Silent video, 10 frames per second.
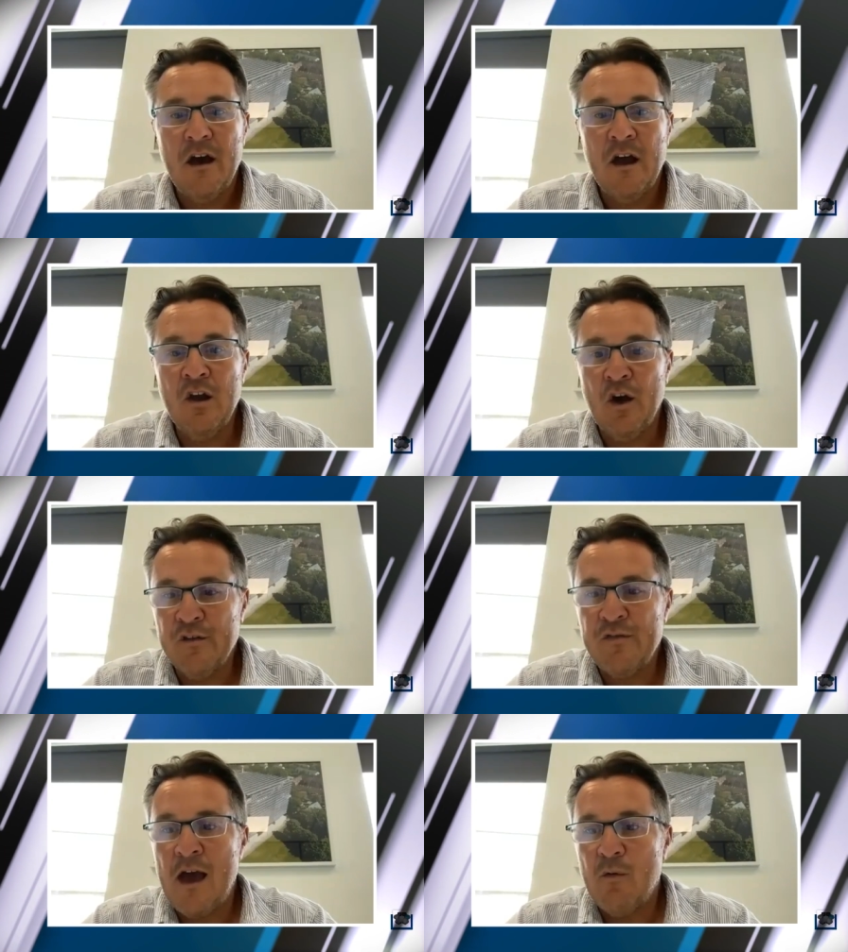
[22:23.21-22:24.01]
a
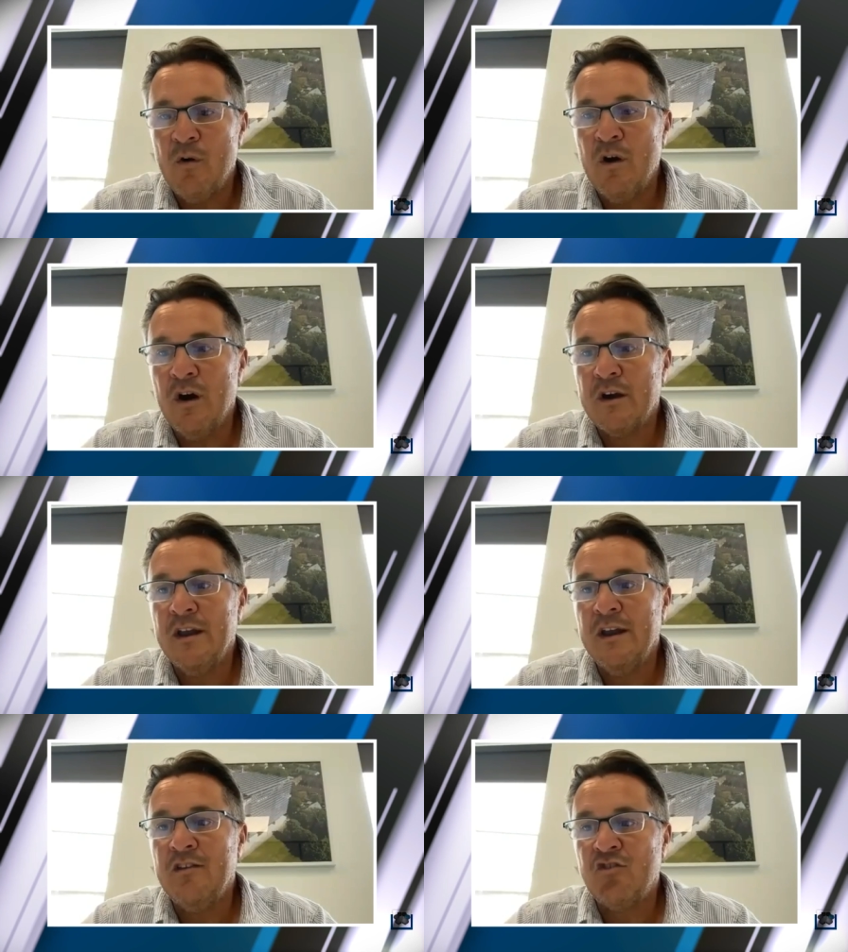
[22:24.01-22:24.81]
lot of that work
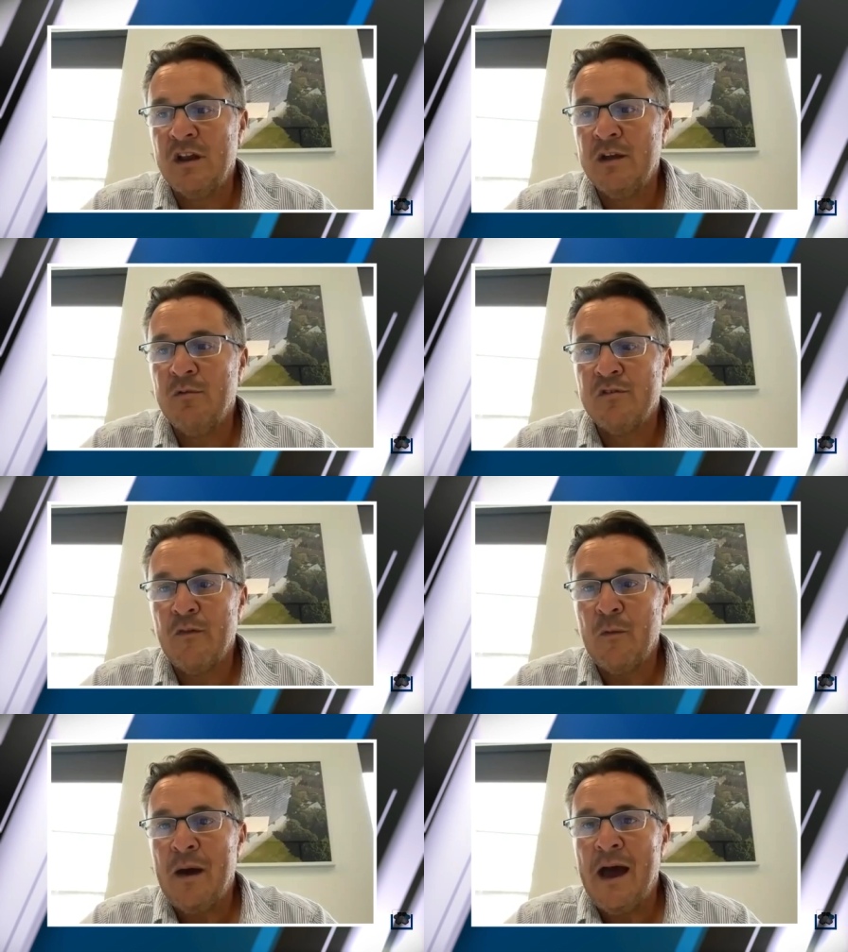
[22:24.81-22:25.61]
initially was
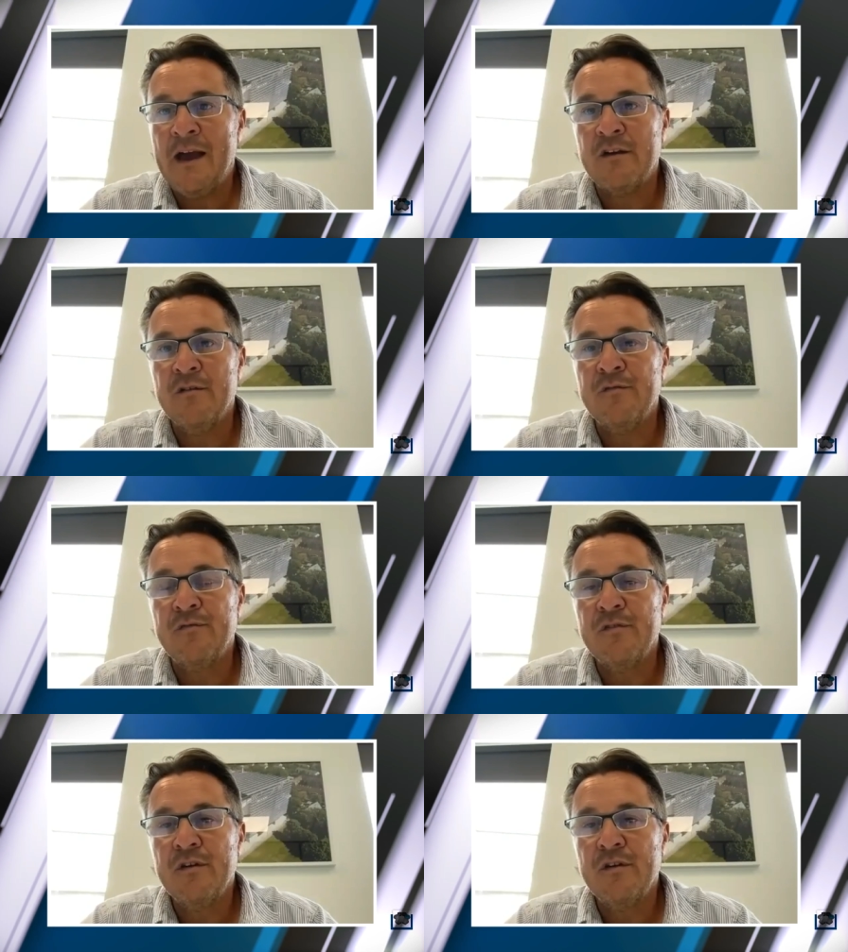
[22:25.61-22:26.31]
on the back of